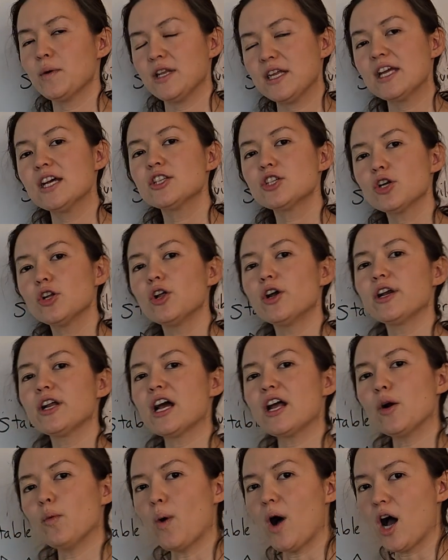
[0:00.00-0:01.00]
When kids are learning
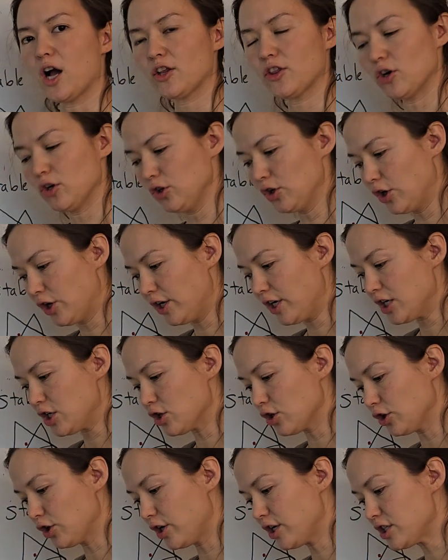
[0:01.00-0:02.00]
how to walk, you're learning
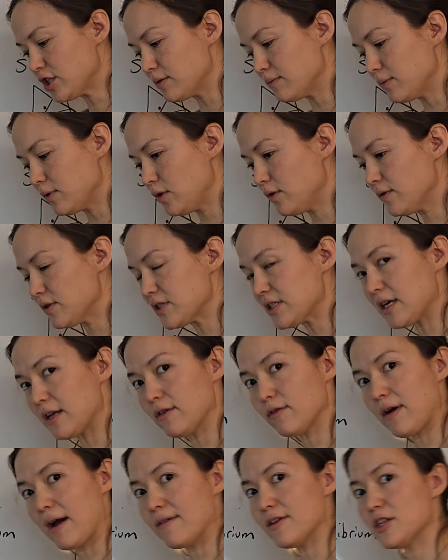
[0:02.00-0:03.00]
to move your center
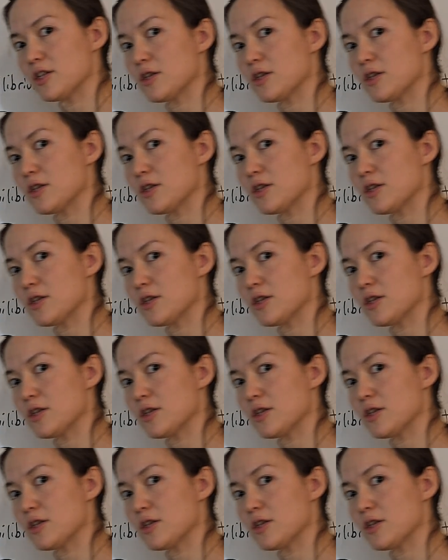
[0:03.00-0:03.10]
of gravity